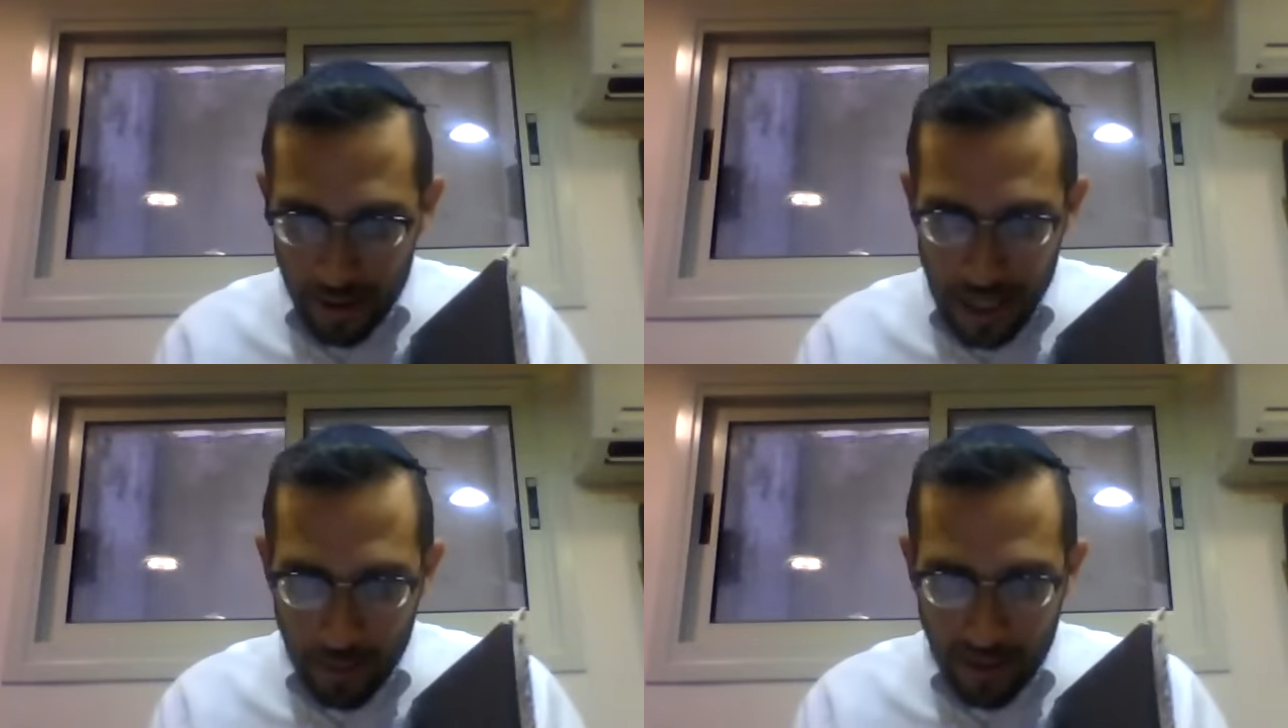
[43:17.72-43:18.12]

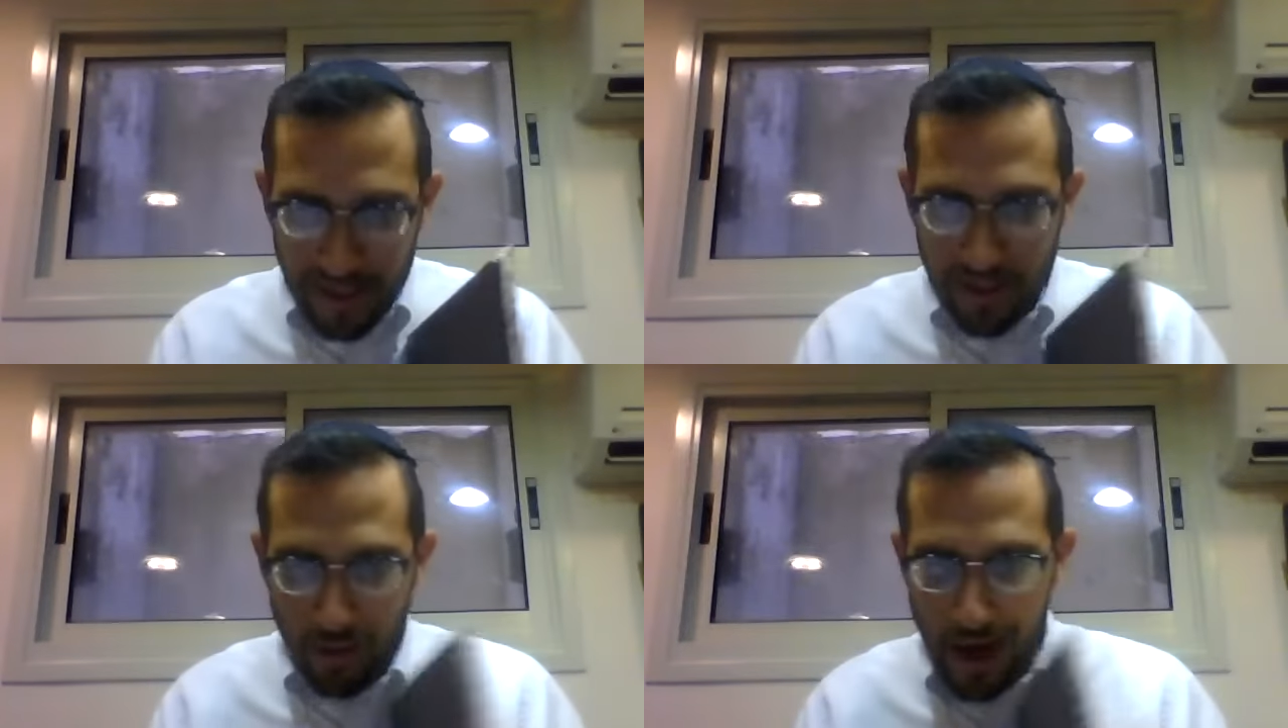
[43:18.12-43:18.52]
And what's
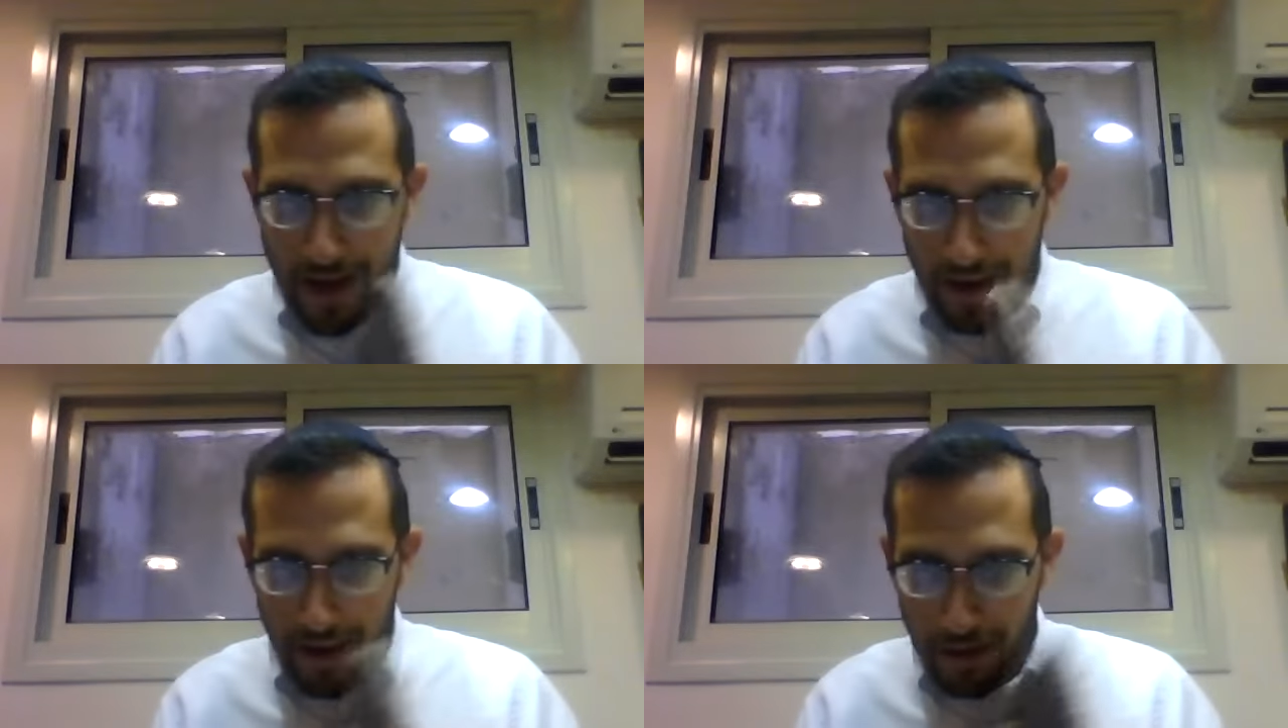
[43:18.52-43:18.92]
his
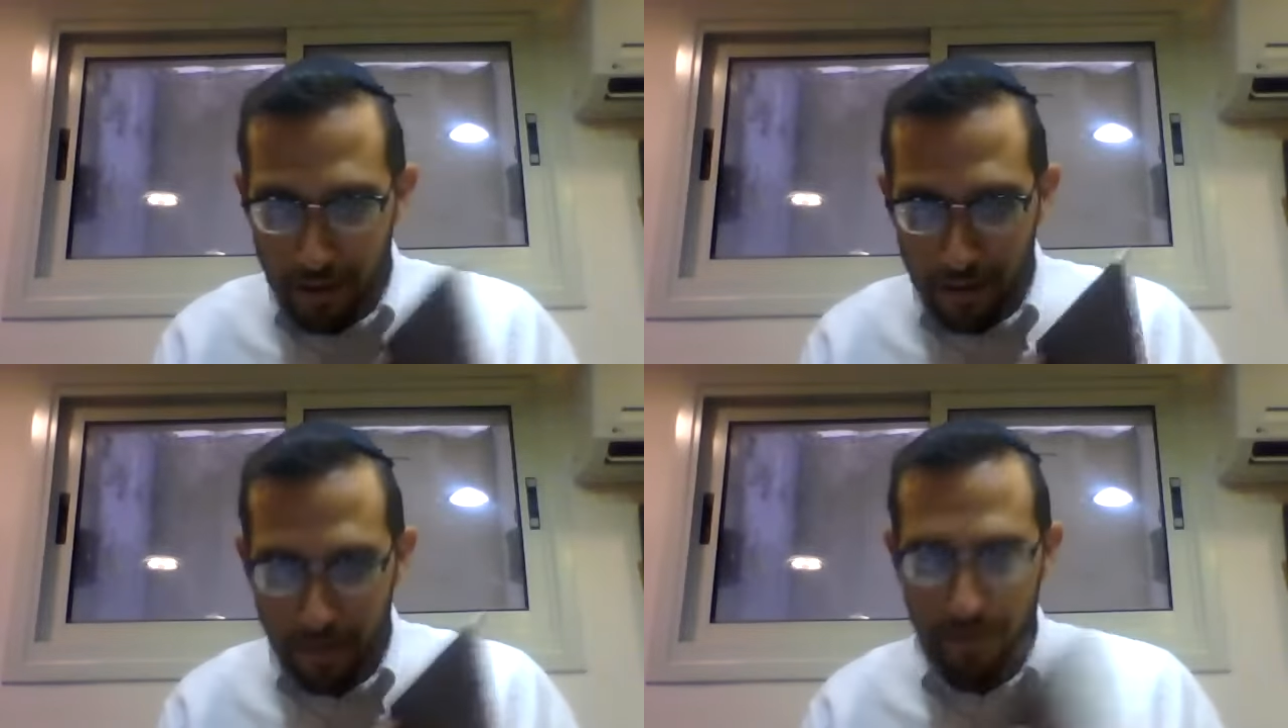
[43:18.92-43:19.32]
Raya?
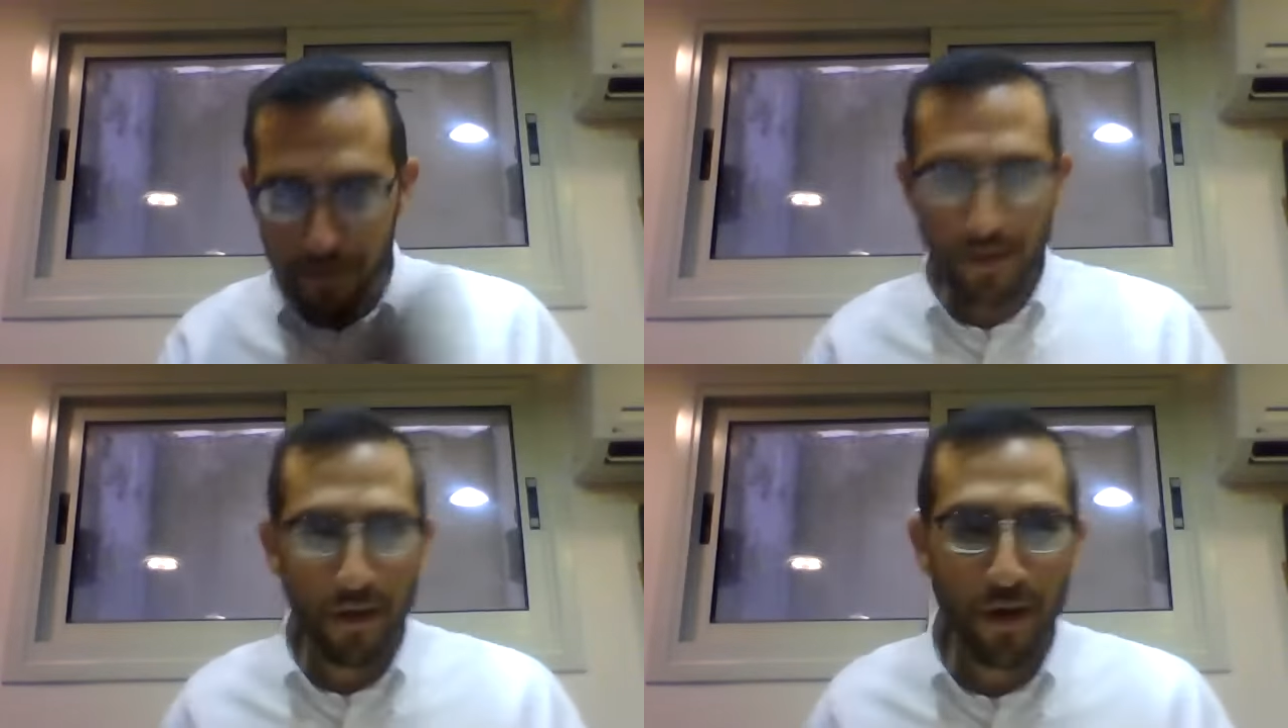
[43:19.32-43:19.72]

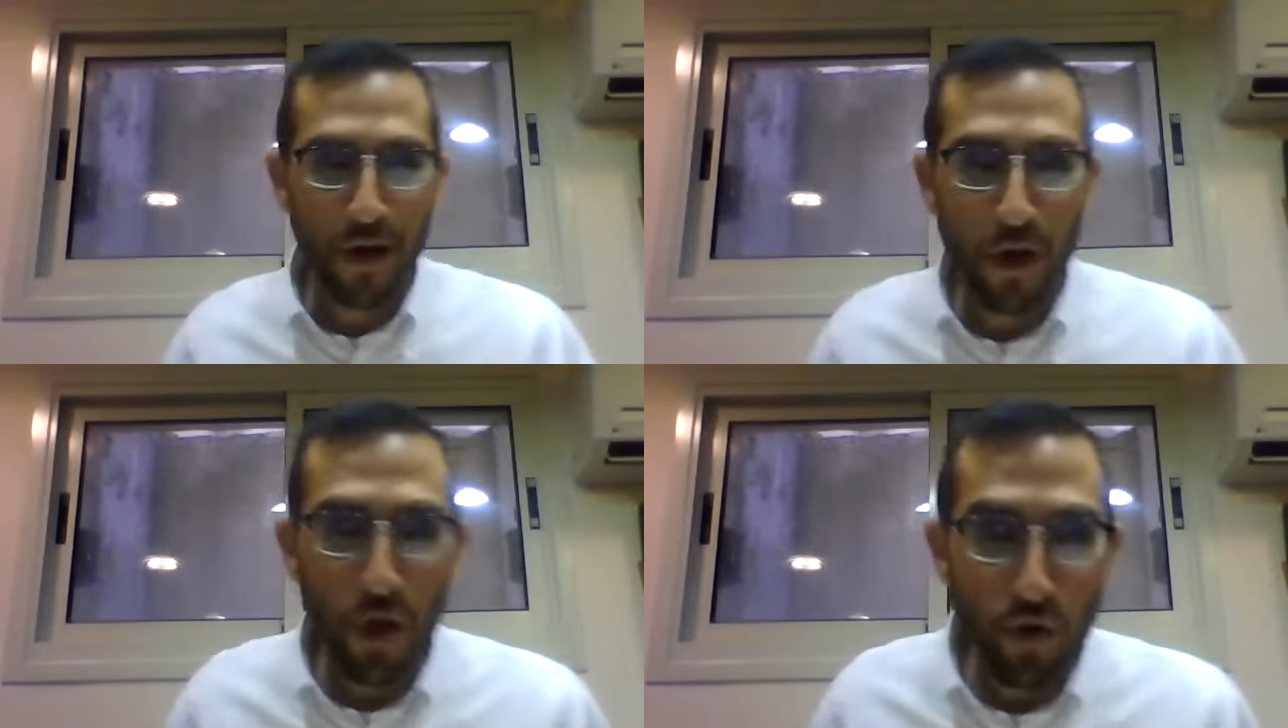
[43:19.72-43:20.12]

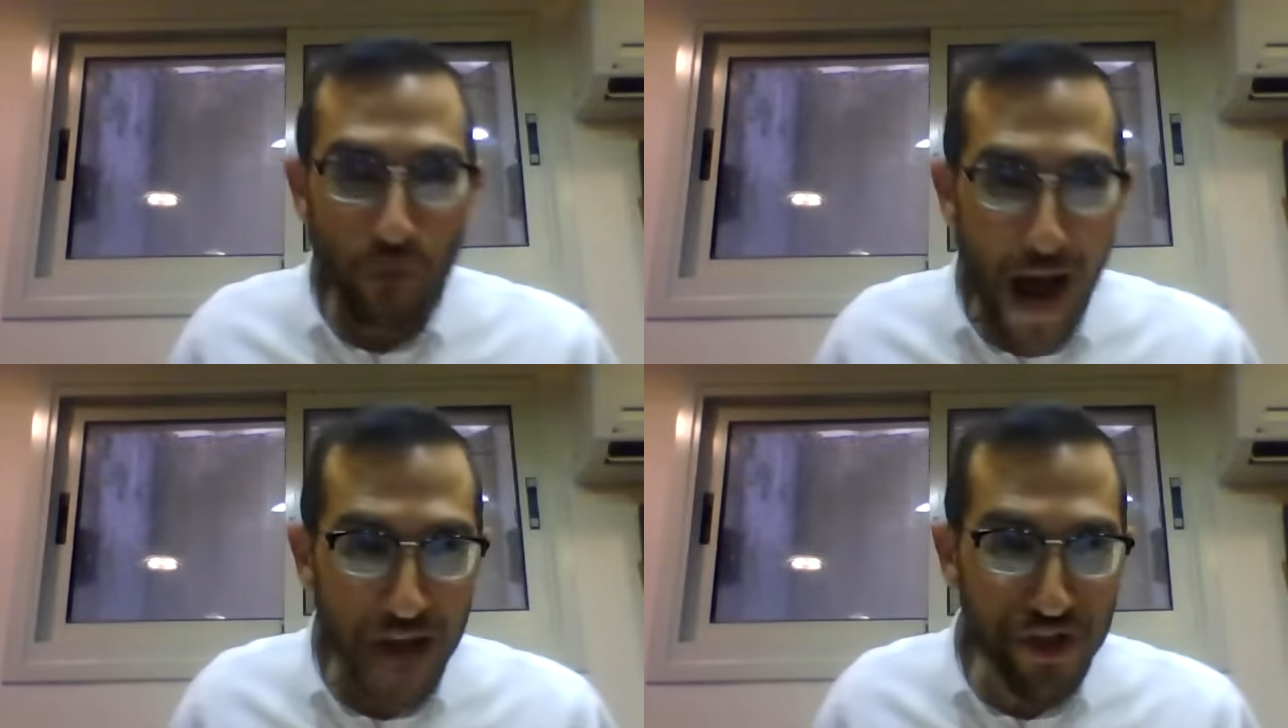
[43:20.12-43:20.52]

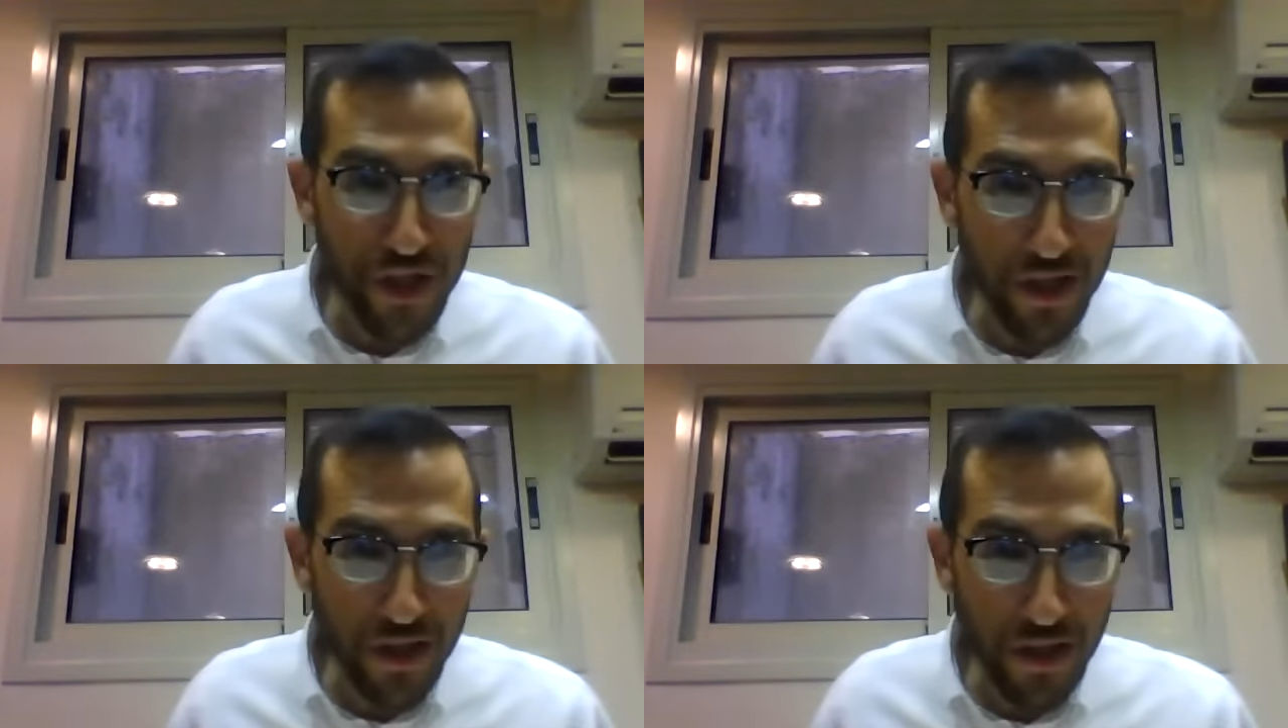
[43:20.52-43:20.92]

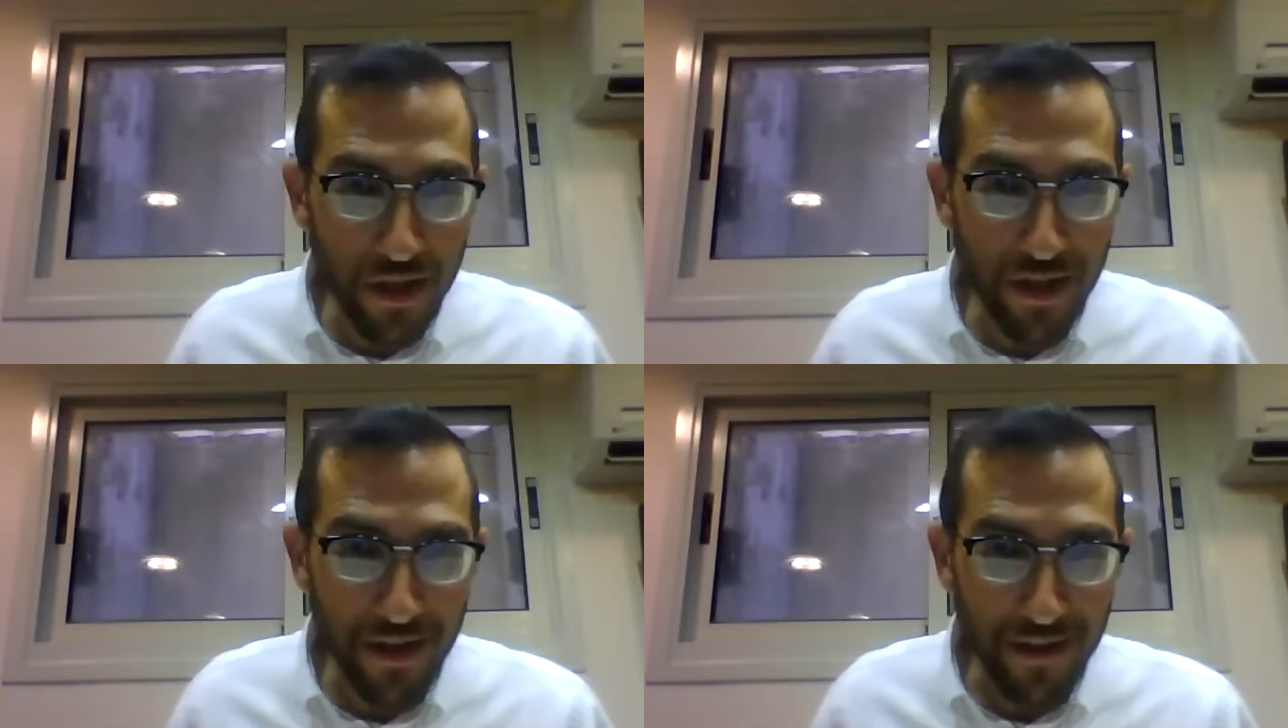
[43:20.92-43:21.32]

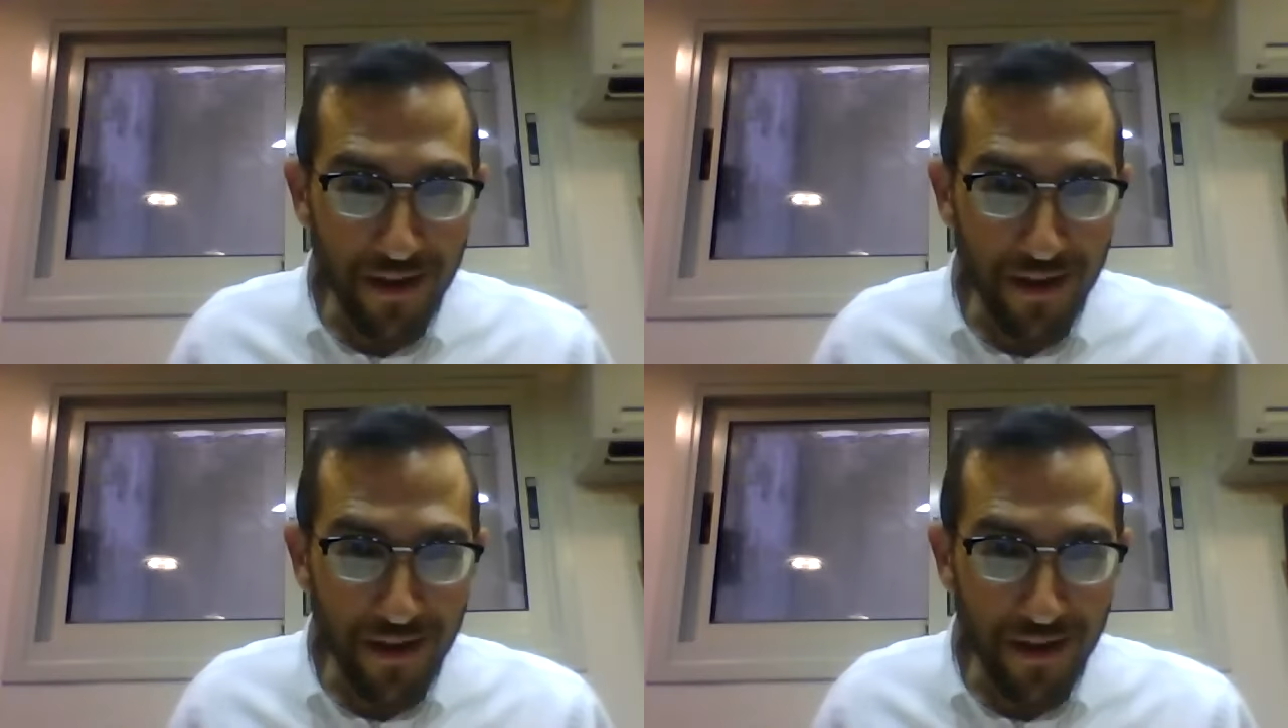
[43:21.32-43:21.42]
Rashi.